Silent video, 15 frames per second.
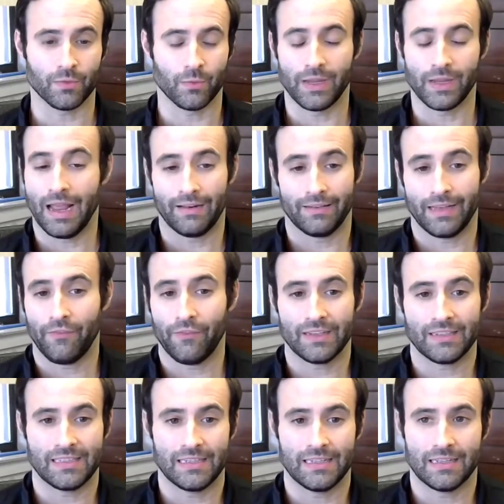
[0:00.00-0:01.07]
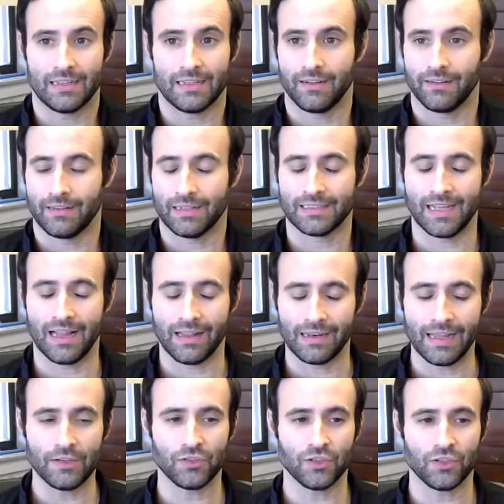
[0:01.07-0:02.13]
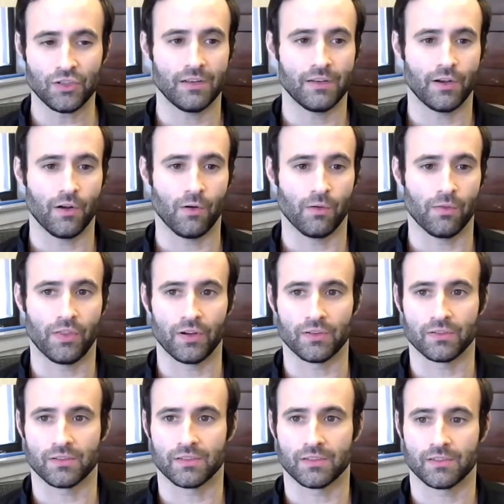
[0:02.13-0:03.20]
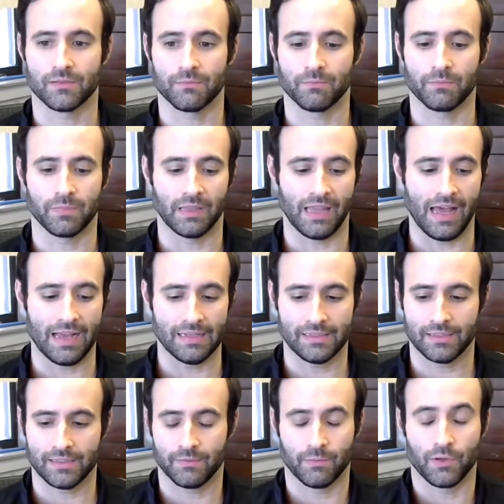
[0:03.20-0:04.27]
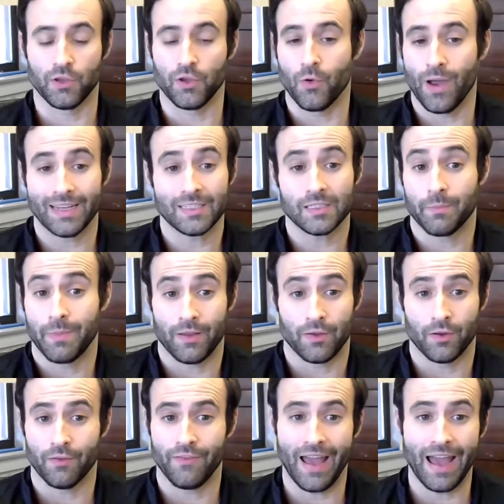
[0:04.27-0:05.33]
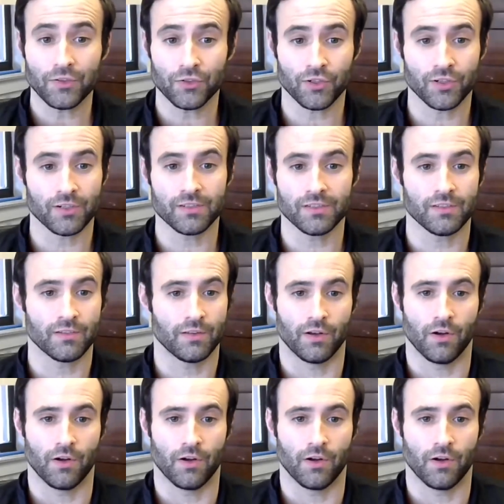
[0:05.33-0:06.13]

We definitely see in consolidation, there's less US manufacturers,